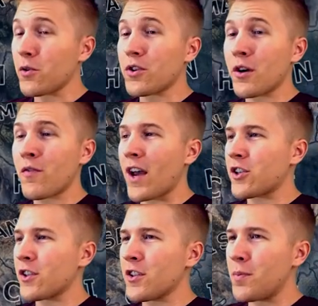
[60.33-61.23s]
no starting
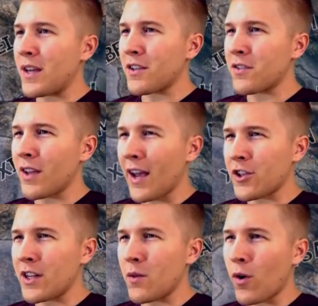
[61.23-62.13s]
factions because I
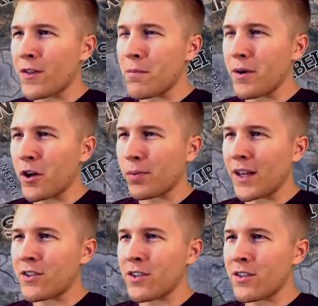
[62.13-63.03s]
actually didn't want the bigger
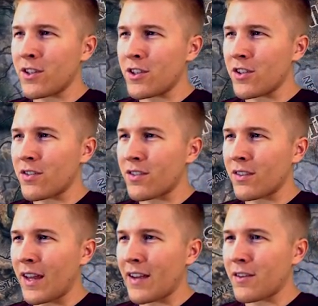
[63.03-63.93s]
places to just,
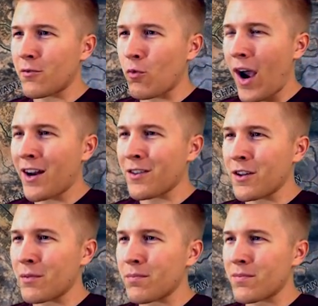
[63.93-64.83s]
like, ride on
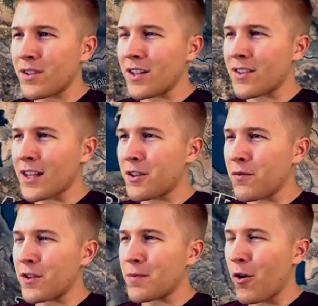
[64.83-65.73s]
the success
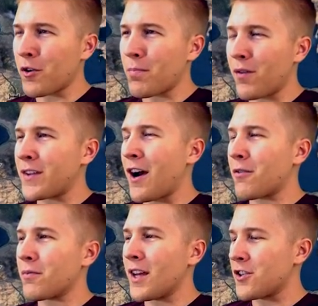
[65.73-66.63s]
of the smaller buffed
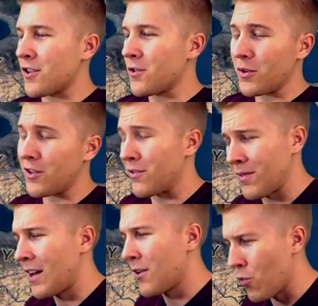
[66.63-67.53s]
out nations, which is
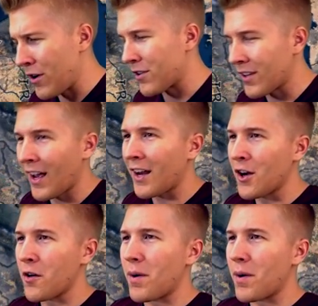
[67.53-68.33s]
weird to say, I know.